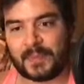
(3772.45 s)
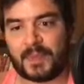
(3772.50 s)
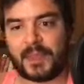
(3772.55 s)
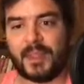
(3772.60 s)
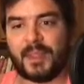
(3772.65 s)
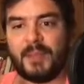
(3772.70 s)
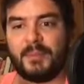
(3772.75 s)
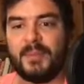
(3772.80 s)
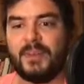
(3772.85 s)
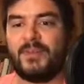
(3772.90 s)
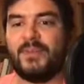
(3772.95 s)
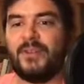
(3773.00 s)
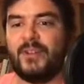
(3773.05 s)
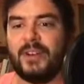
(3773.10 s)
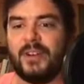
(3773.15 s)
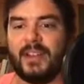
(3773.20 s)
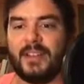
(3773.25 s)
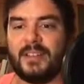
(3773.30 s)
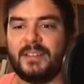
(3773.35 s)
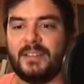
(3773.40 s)
Um, if you're
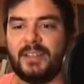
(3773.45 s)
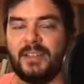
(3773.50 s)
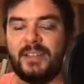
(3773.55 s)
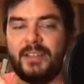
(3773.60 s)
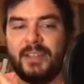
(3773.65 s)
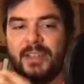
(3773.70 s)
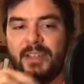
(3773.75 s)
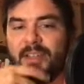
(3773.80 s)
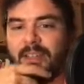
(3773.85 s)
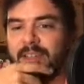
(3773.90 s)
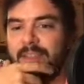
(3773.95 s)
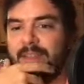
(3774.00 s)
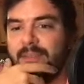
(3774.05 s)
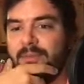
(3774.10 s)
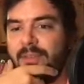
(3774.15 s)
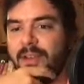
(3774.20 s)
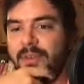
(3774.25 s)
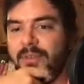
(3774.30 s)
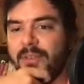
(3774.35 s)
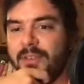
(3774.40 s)
that Indian kid in
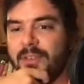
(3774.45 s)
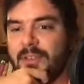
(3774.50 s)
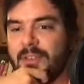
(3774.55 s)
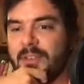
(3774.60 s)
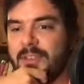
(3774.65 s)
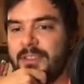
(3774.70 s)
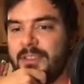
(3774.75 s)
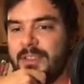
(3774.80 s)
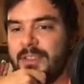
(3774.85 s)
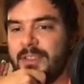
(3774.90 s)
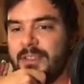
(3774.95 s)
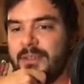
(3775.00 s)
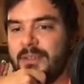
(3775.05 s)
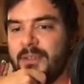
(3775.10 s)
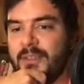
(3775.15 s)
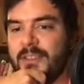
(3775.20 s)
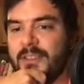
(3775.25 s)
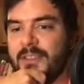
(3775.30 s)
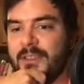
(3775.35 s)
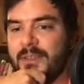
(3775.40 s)
five years in uh,
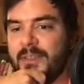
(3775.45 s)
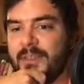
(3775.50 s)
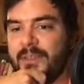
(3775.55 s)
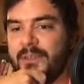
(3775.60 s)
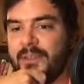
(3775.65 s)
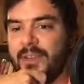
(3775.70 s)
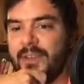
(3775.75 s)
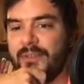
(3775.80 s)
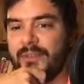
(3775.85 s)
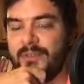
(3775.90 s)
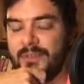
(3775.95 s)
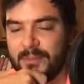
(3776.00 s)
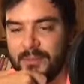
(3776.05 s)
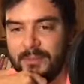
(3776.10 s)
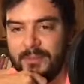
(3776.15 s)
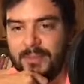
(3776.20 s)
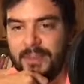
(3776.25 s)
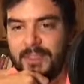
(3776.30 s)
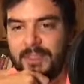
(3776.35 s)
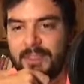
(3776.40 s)
2025, then
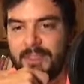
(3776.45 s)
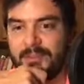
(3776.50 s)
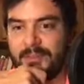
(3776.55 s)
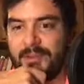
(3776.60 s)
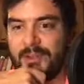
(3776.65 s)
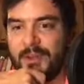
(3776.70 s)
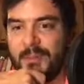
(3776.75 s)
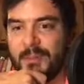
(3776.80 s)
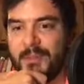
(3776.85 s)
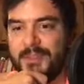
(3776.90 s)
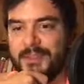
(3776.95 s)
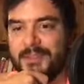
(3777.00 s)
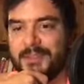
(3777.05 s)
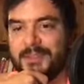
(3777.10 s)
please leave a comment.